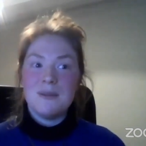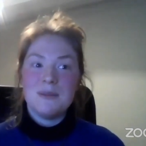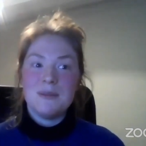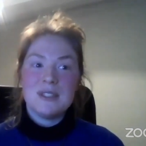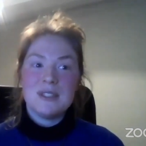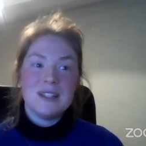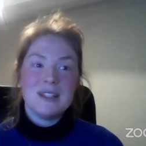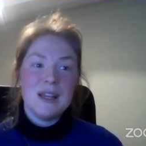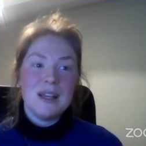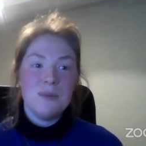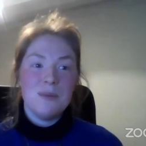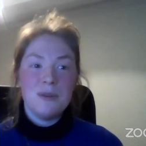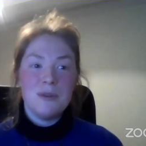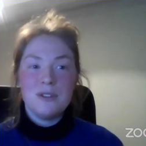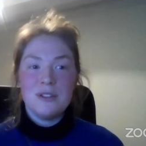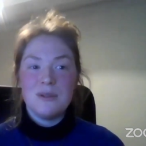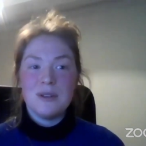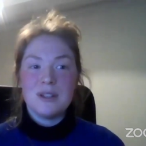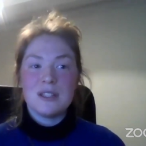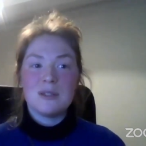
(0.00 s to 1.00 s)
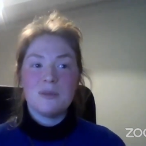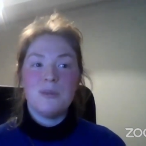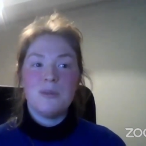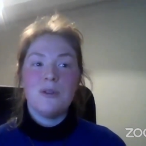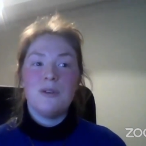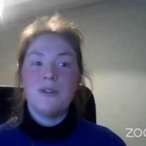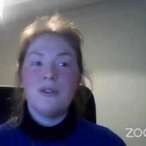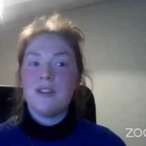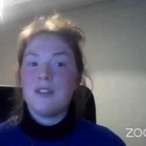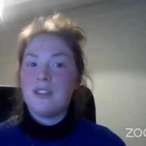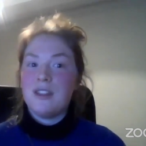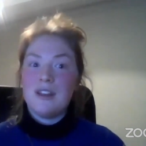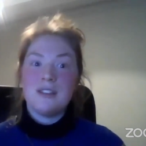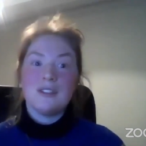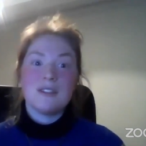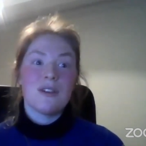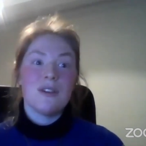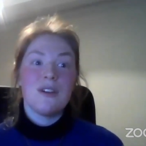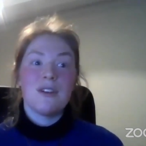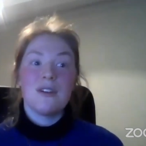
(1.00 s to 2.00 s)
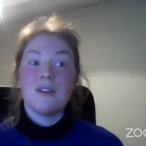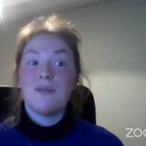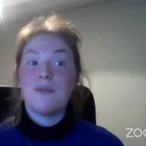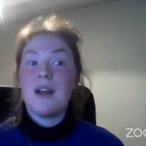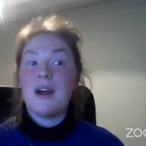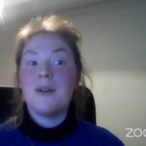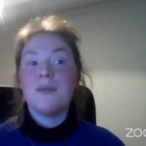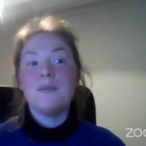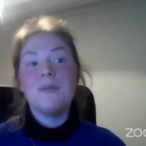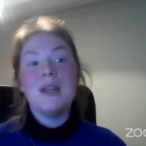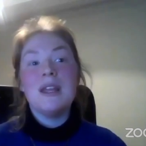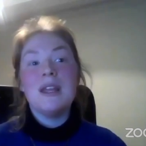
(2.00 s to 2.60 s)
I'm still able to explore the things going on around